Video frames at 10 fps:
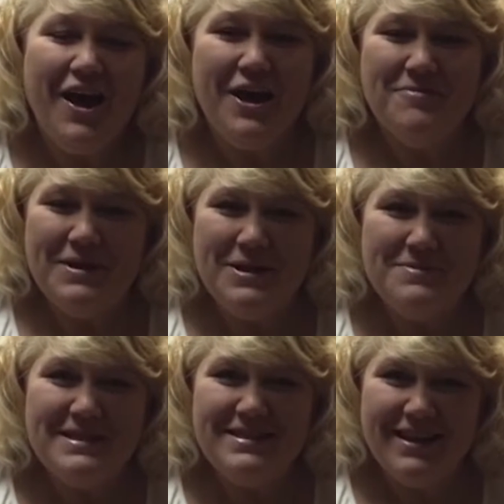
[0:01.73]
Hi, my
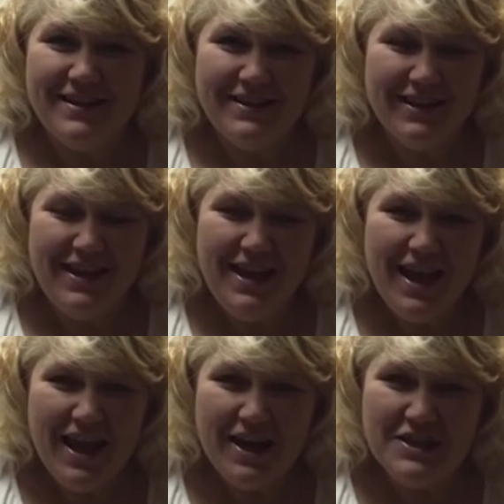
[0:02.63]
name is Sandy,
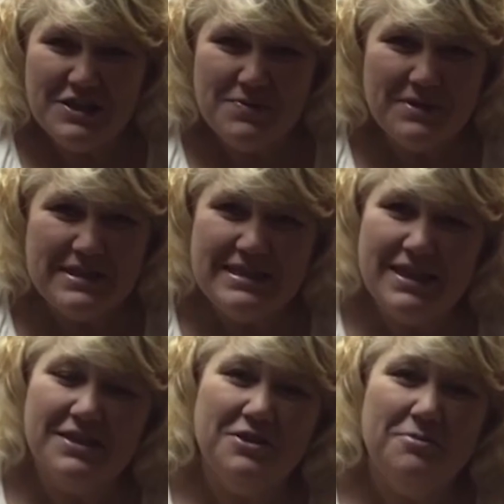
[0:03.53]
and I just want to
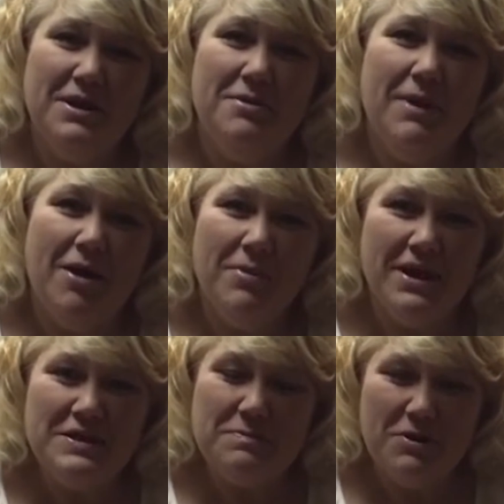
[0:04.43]
say a little bit about my
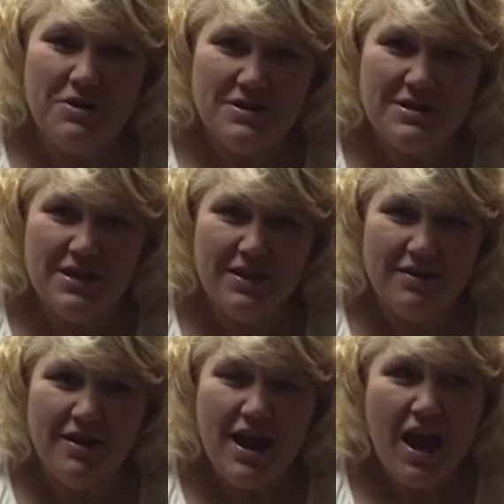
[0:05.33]
experience
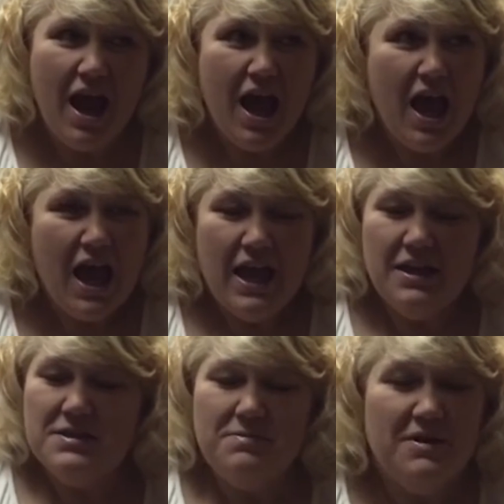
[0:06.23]
here.
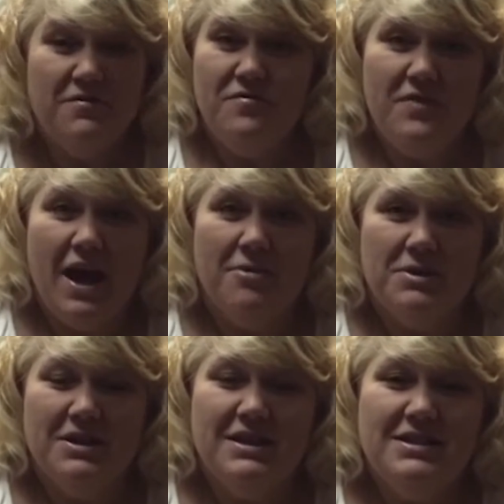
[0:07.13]
It has been
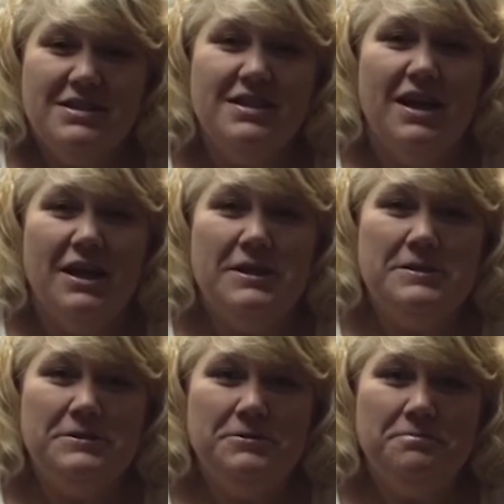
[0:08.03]
fabulous,
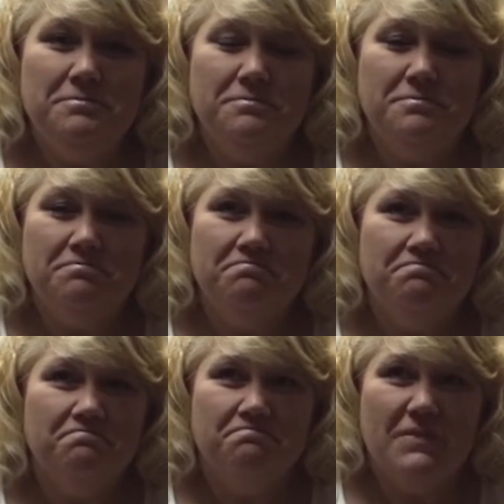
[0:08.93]
a
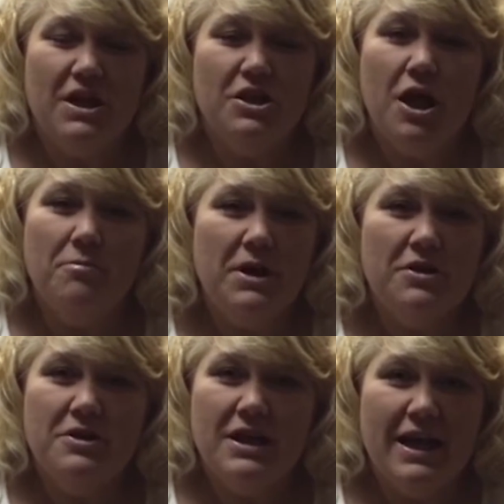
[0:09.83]
lot
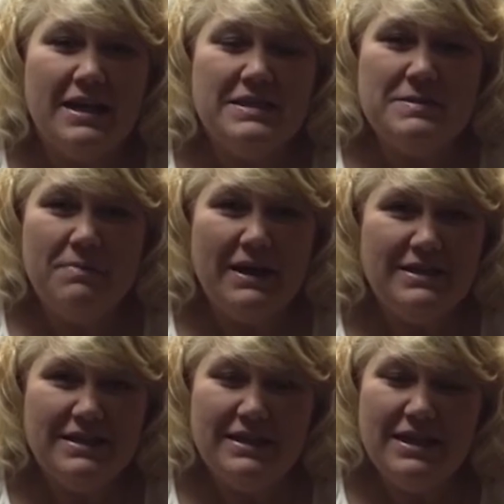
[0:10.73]
better than I
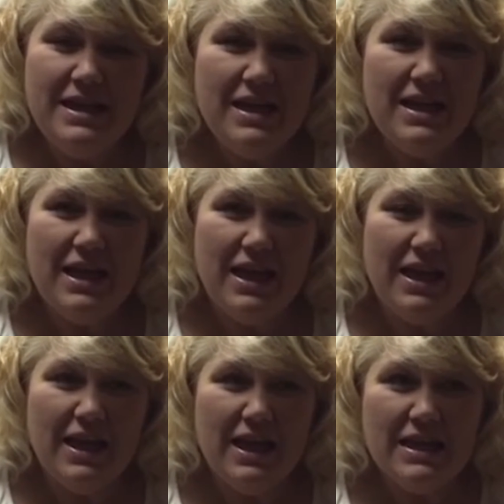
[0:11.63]
expected.
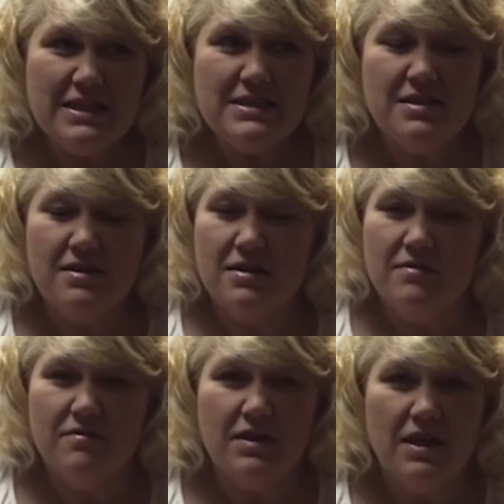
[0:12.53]
It is a